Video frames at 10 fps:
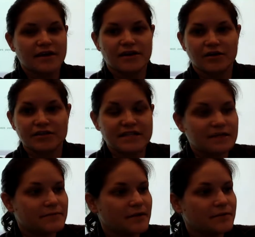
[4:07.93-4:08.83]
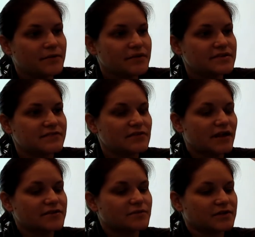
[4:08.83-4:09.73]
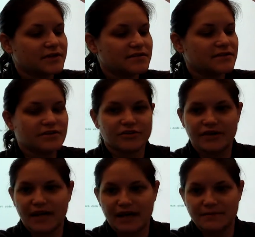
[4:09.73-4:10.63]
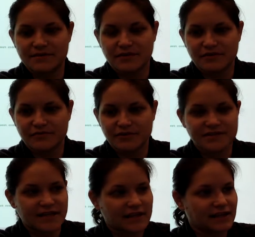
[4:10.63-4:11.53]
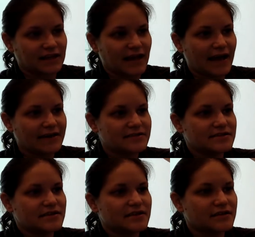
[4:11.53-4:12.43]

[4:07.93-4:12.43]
Your team members, if you guys will list your names first and last.